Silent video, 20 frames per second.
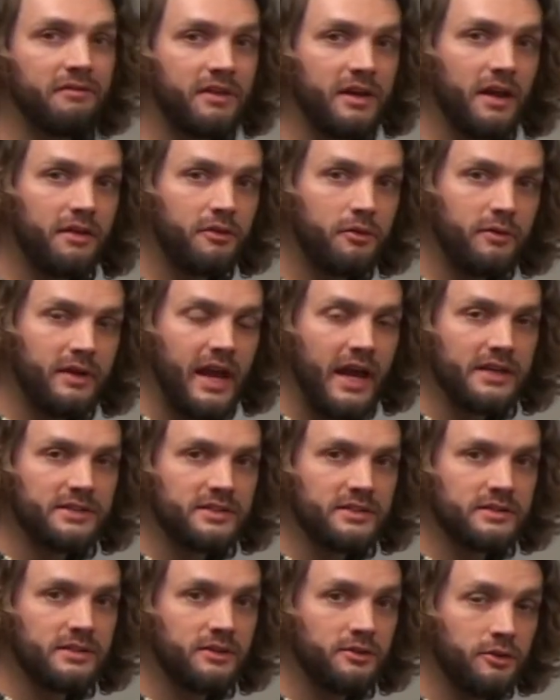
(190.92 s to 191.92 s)
the other
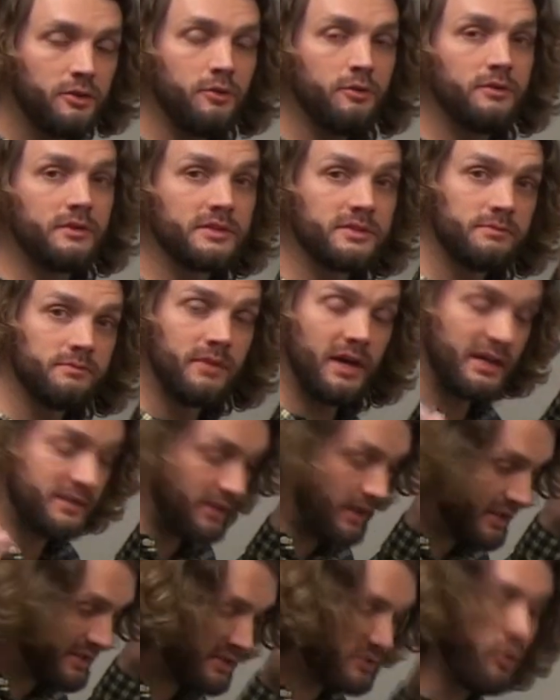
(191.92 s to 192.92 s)
reagent to do this
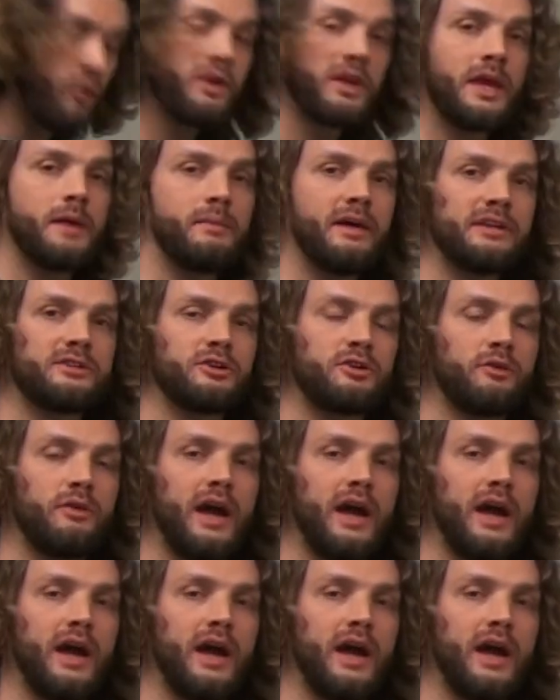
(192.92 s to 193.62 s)
a stoichiometric